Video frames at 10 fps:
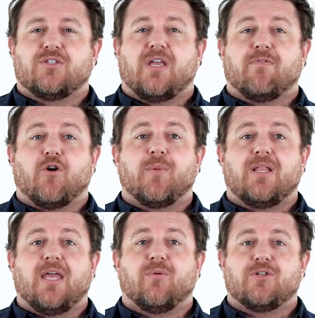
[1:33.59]
or say affirming
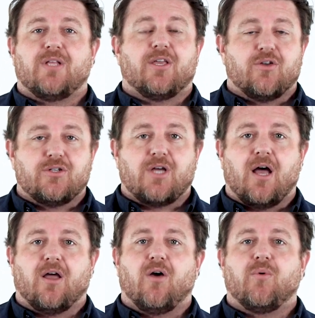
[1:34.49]
language like good
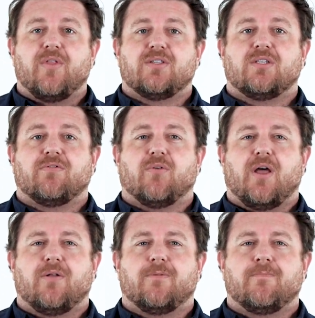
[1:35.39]
doggo when they sniff
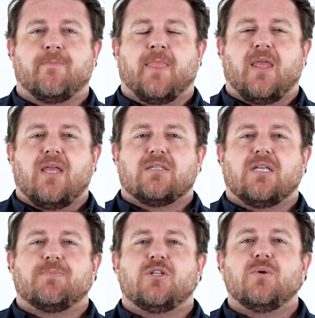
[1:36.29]
around.
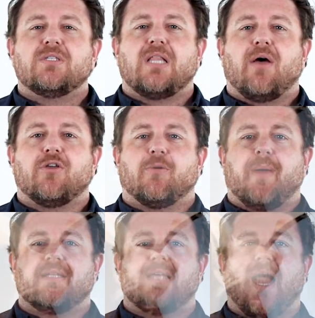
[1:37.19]
Step 2 is allowing your
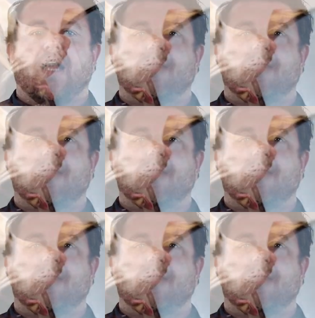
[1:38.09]
pet to